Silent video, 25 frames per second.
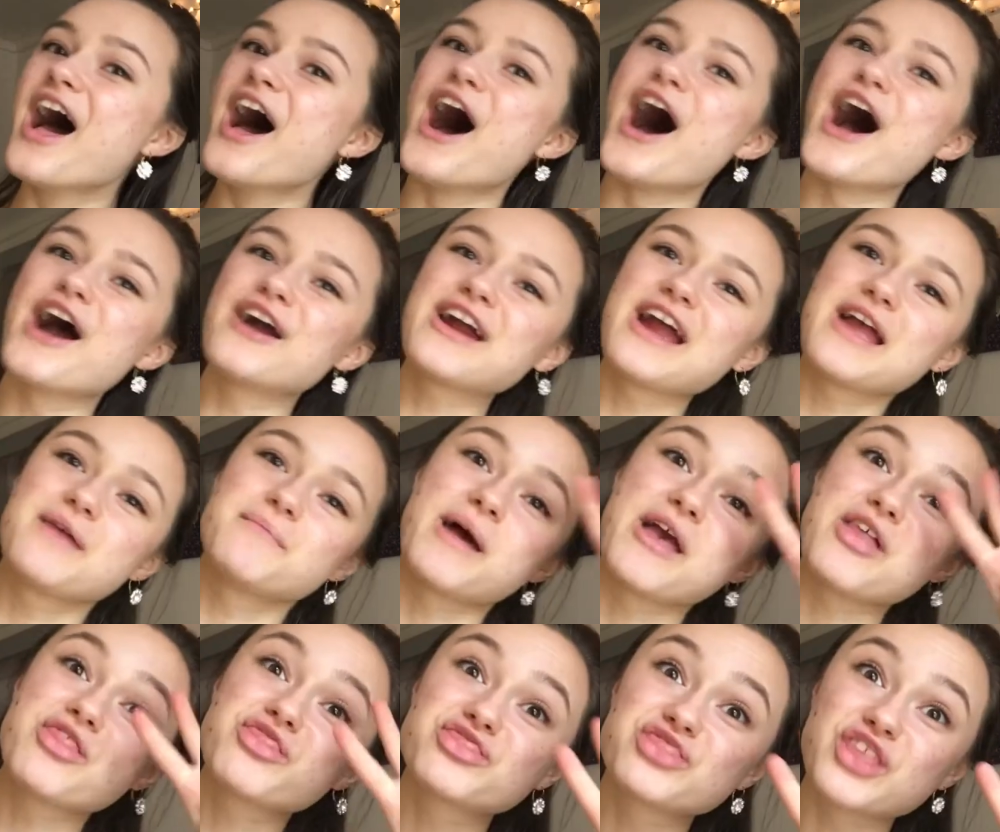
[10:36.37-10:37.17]
All right,
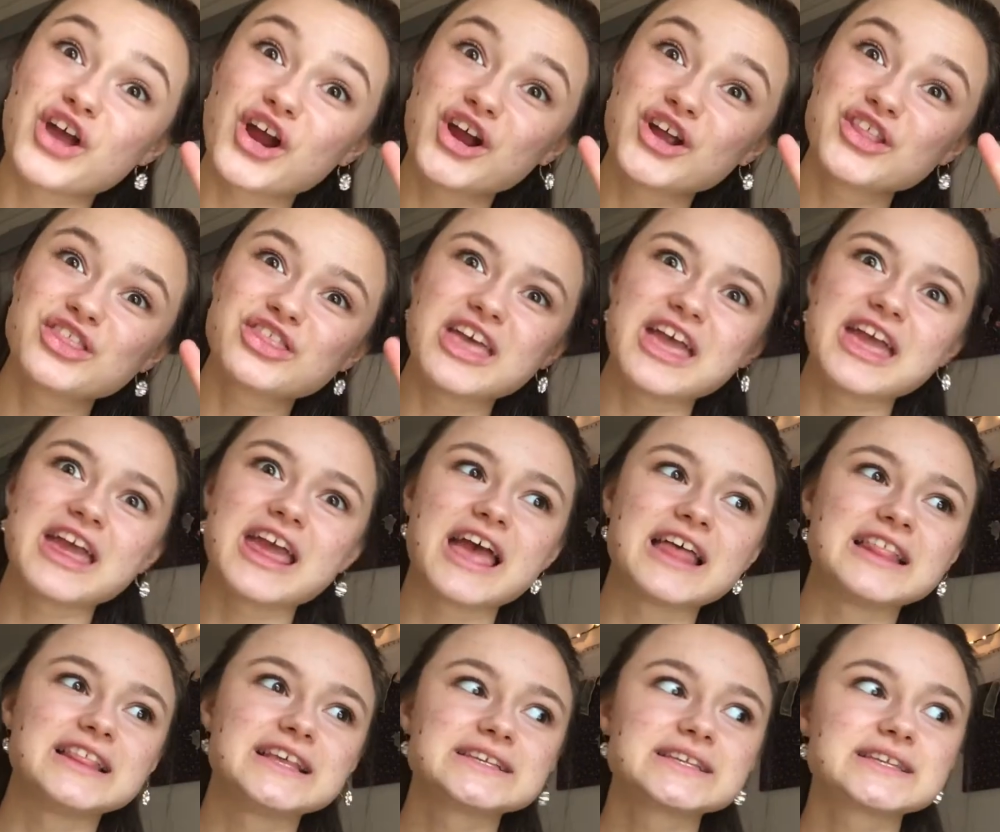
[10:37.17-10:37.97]
my third thing,
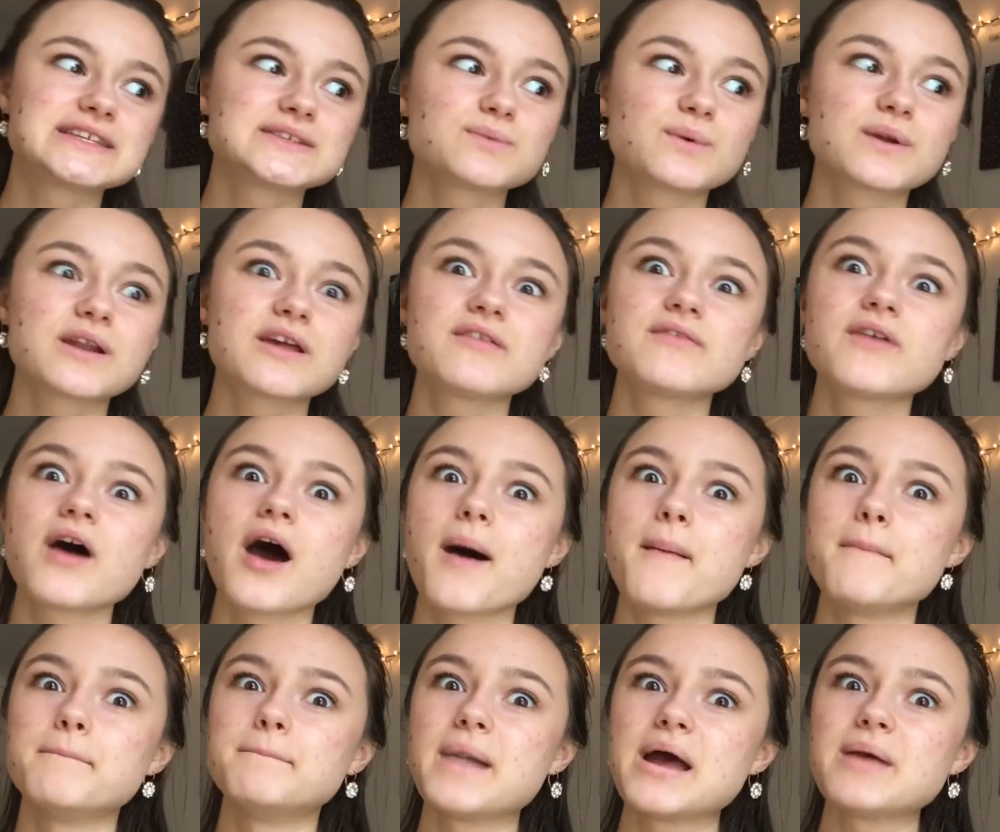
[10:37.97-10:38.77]
and this is one of
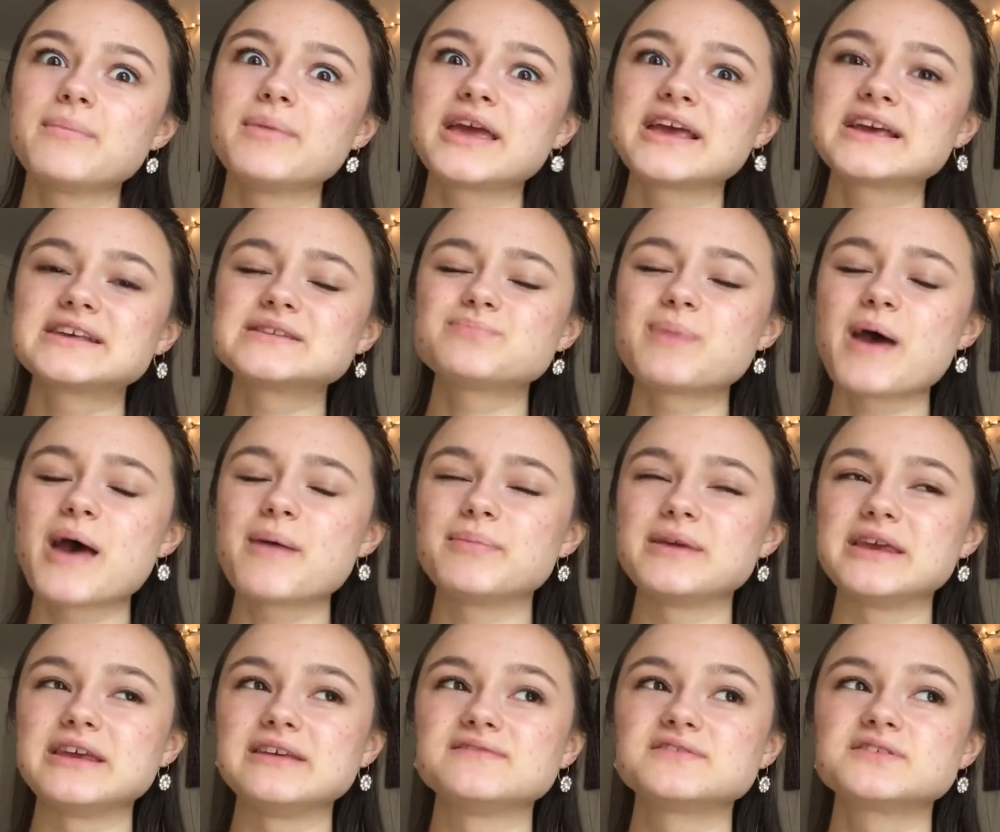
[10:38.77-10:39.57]
my biggest pet
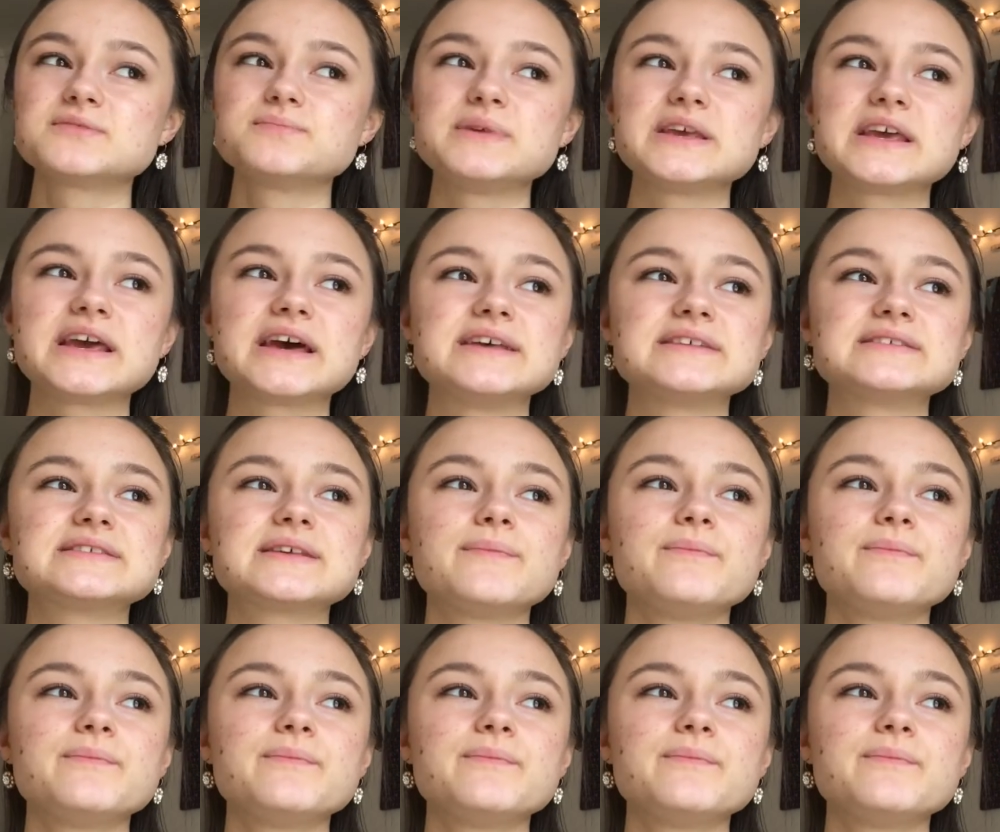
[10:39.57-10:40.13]
peeves because